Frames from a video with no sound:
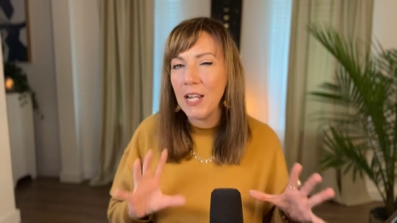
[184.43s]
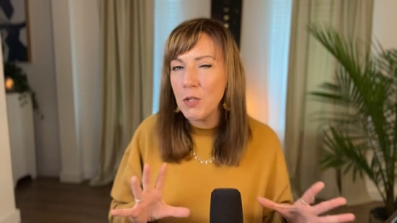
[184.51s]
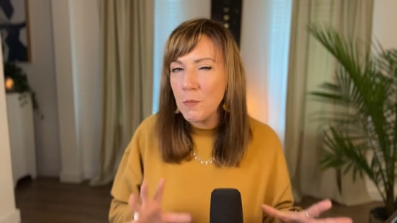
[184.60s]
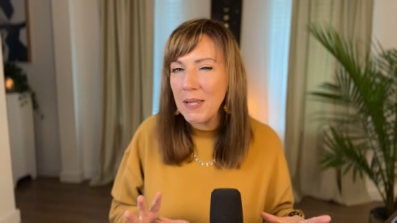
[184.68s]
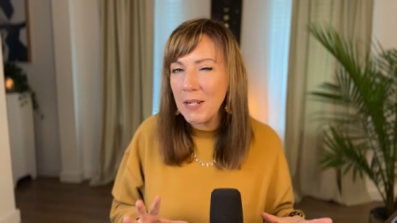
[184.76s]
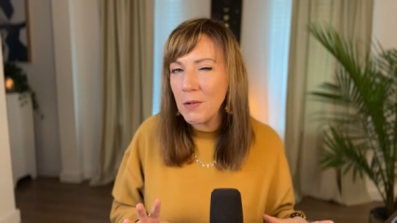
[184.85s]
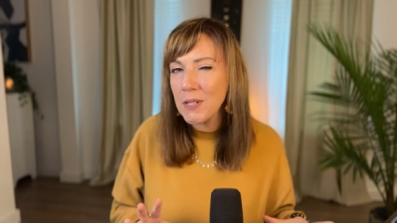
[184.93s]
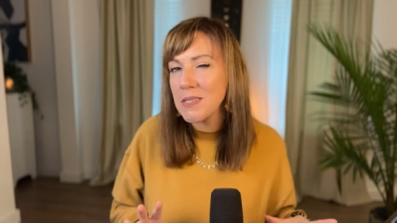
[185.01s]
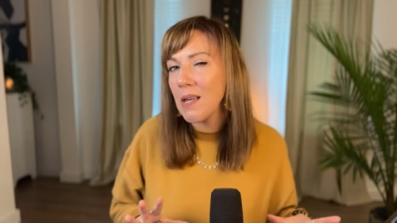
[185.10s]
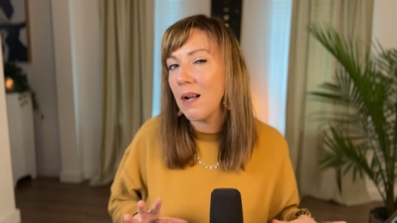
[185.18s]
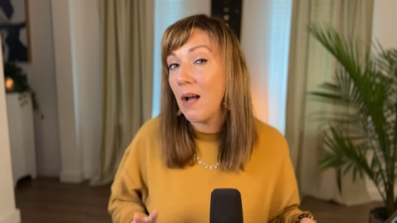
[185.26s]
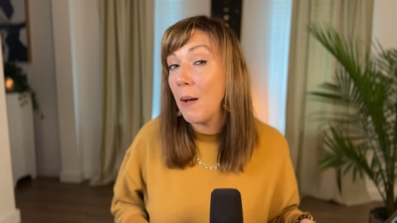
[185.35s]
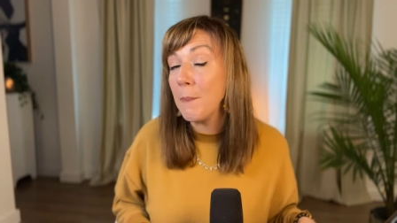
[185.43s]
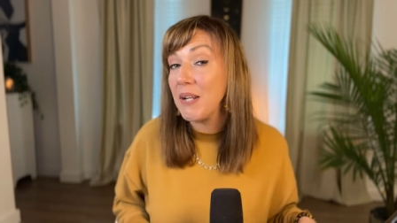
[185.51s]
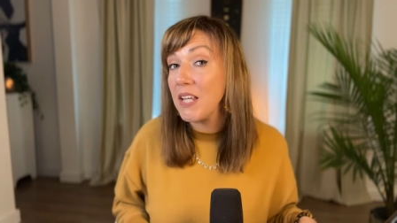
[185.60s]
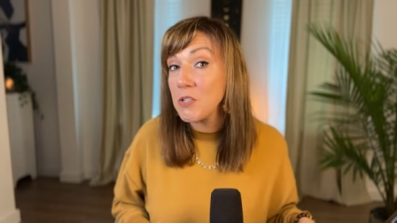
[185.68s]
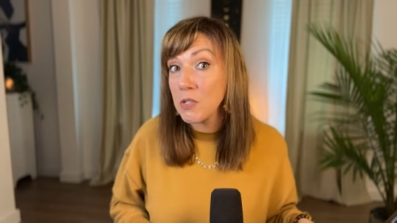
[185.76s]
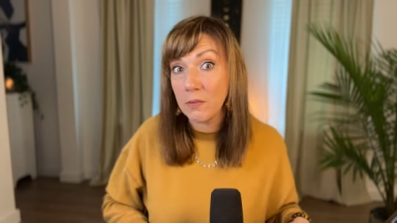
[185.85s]
And you may notice a
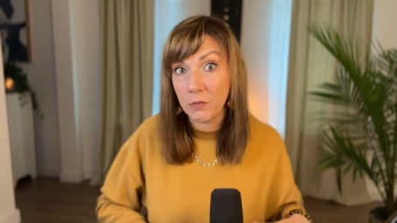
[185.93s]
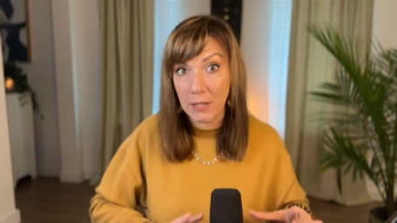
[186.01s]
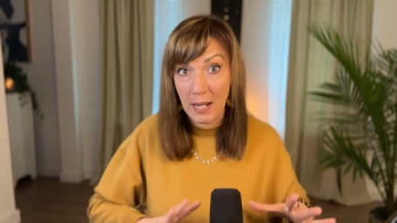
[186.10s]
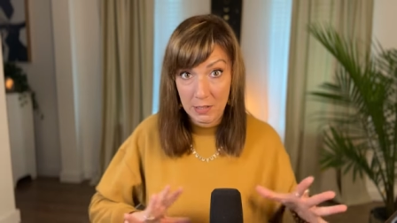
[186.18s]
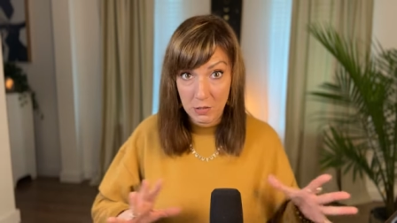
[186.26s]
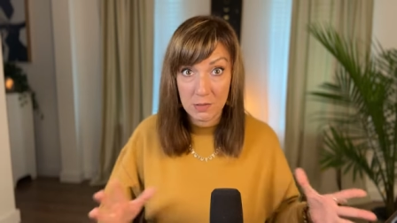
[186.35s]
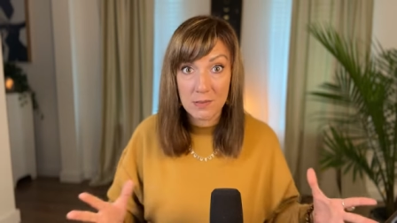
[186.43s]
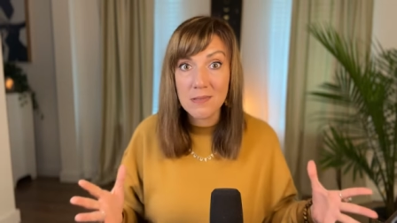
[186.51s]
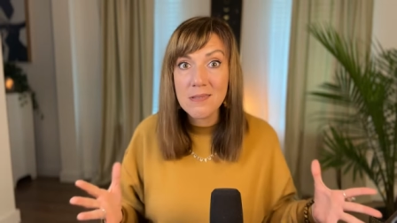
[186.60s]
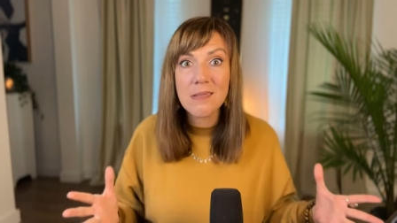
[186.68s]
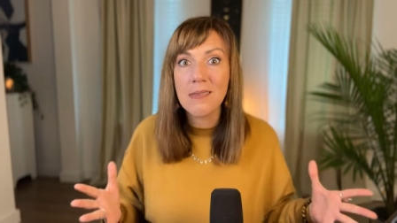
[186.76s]
combination of reactions